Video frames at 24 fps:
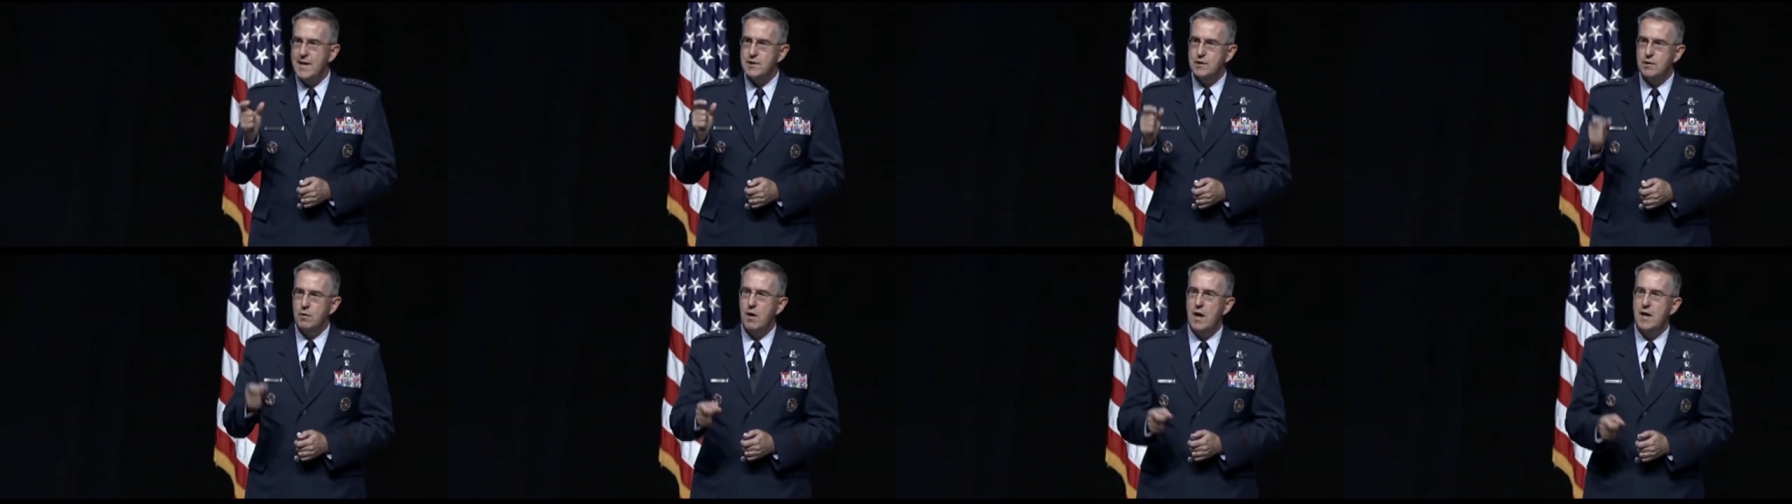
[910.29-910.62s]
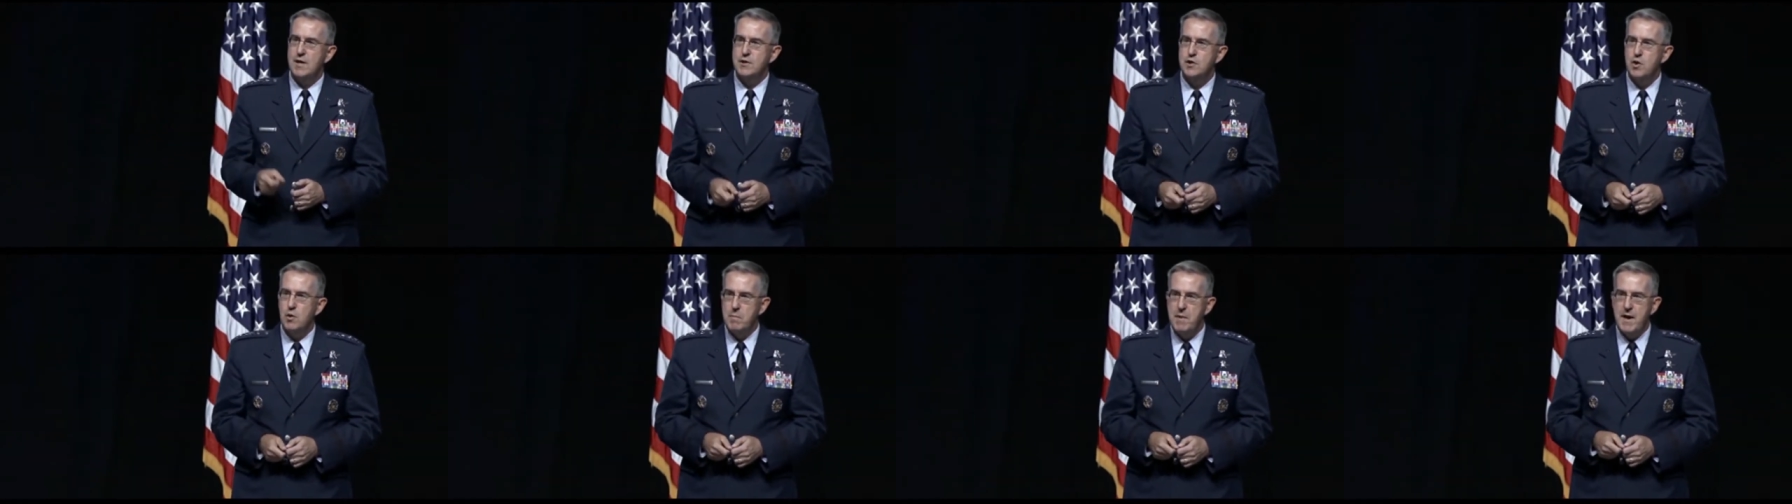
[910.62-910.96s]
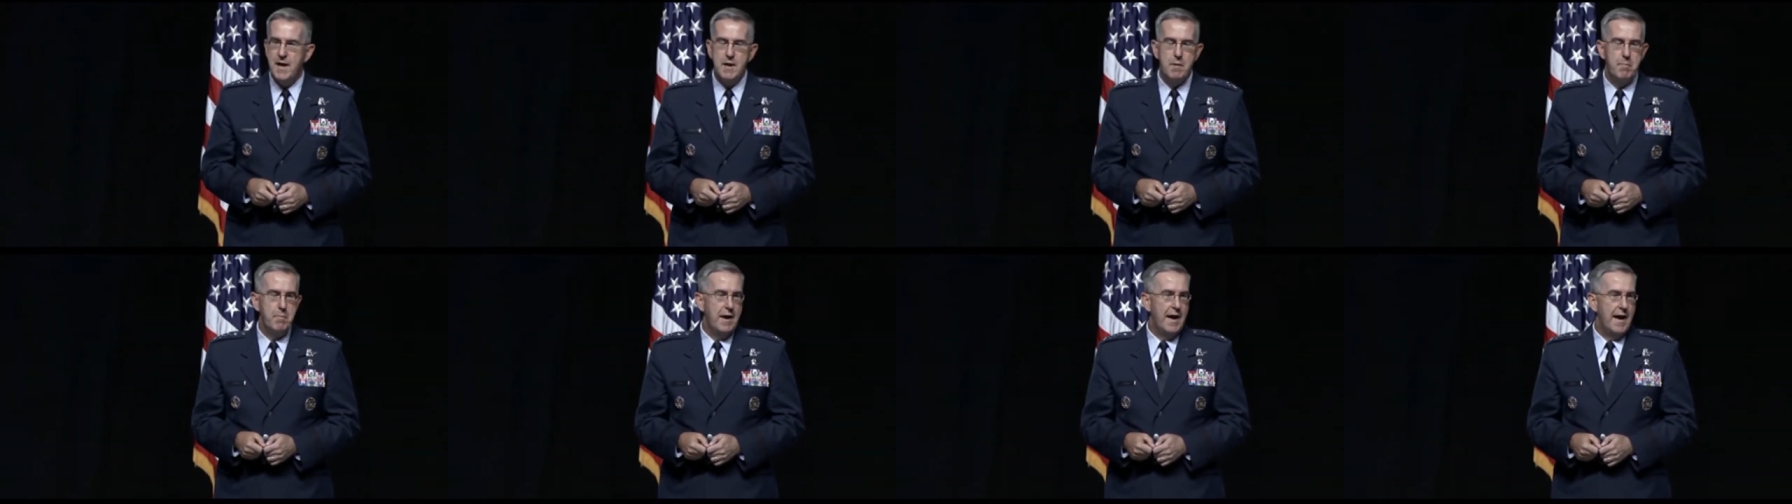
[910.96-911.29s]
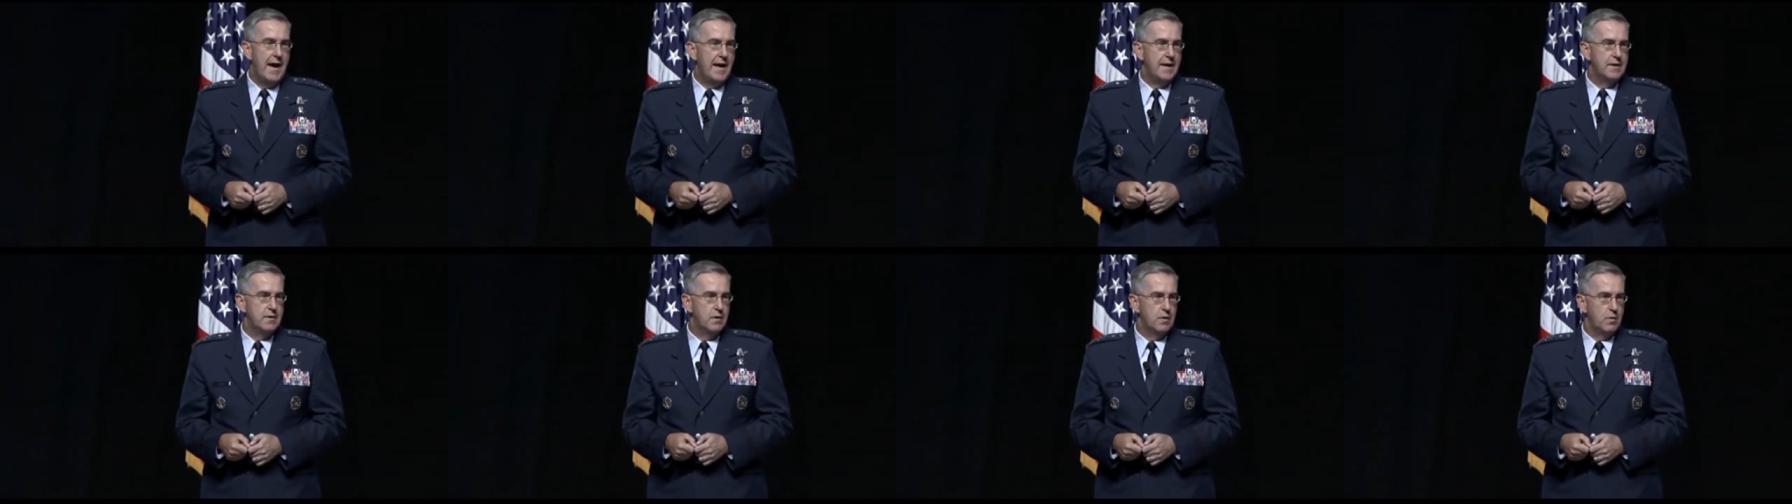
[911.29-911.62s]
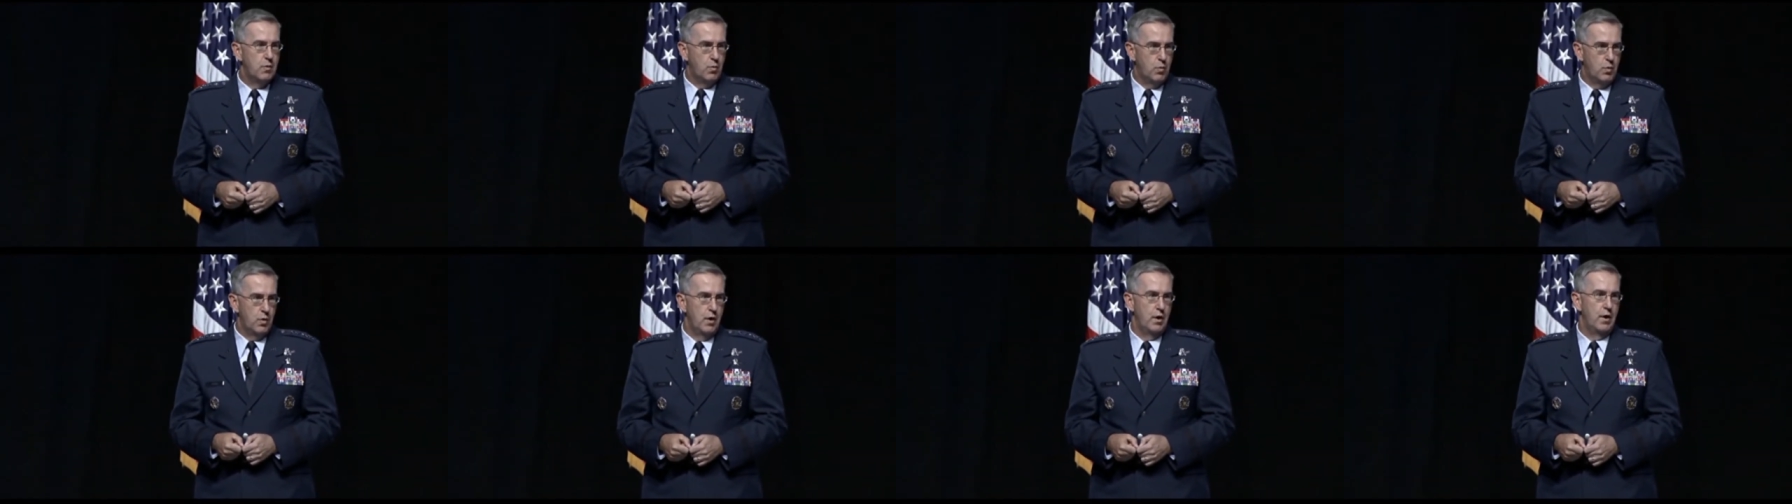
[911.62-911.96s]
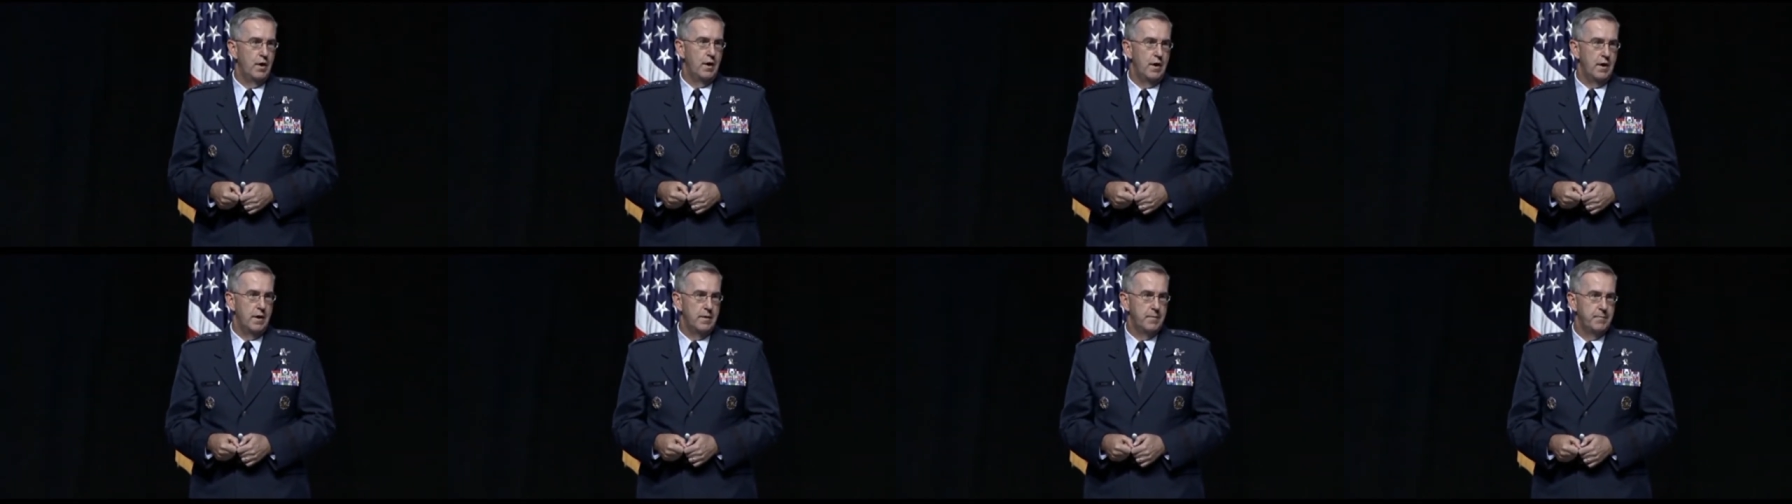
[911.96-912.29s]
Why is cross domain a bad
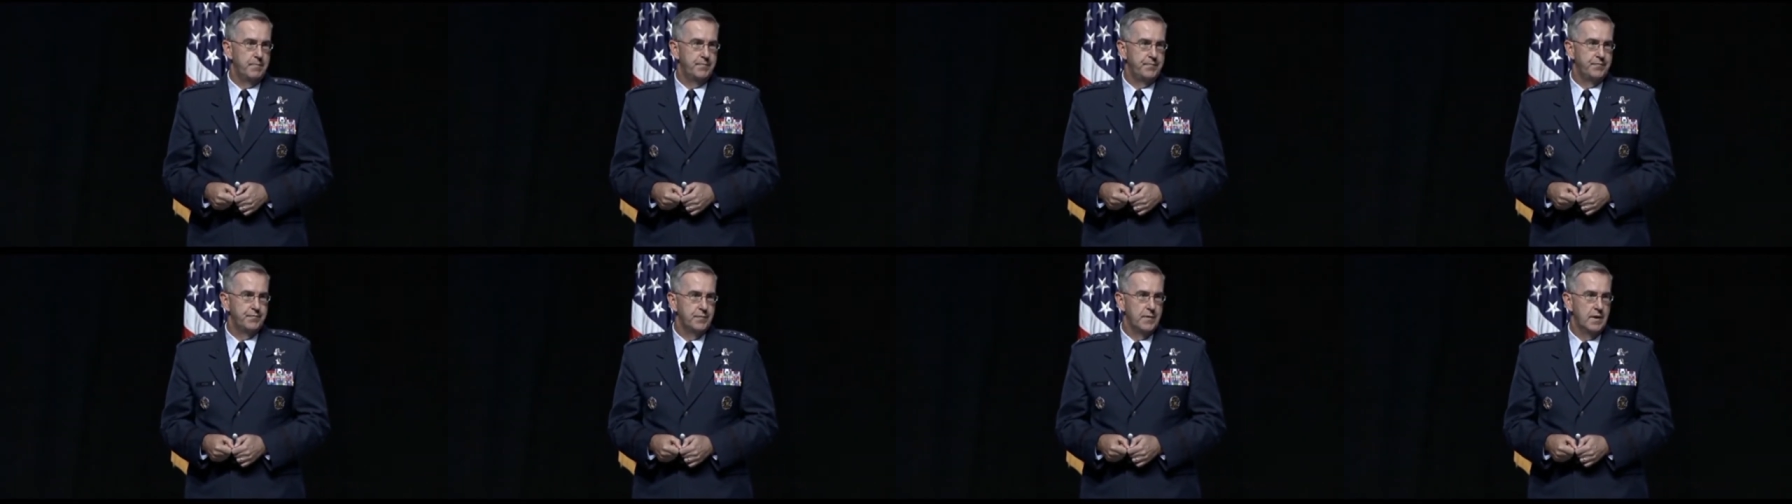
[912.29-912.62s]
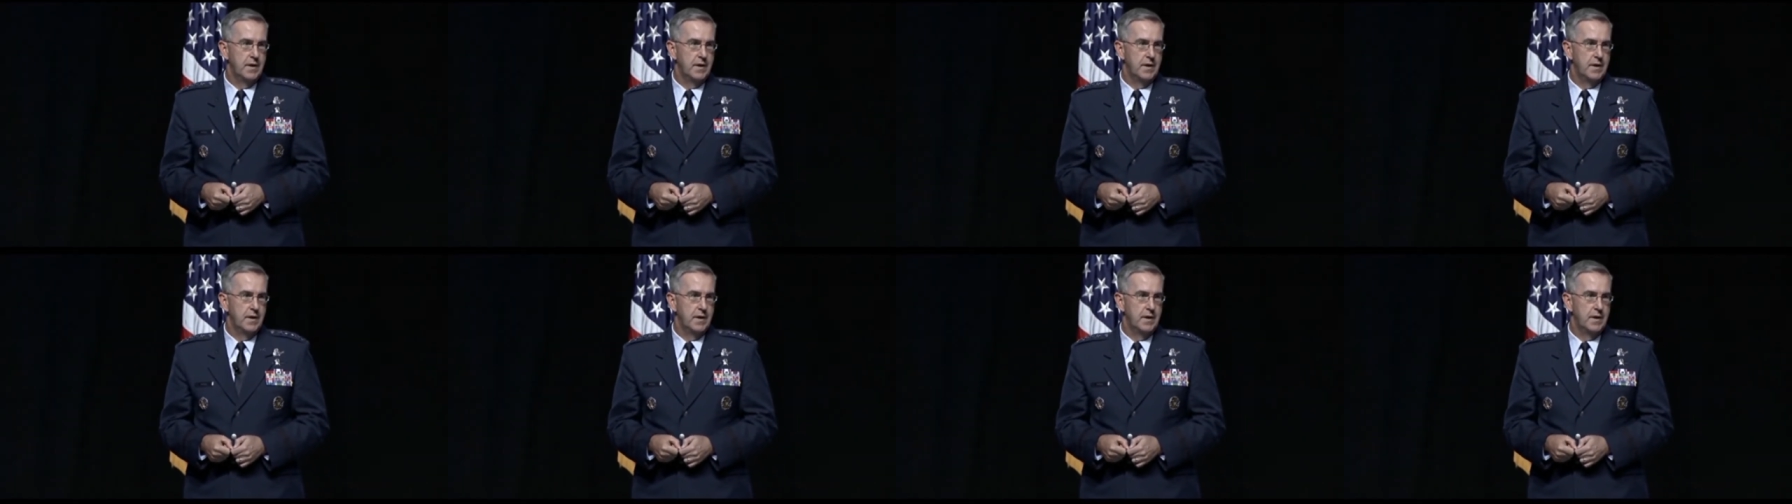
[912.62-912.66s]
word?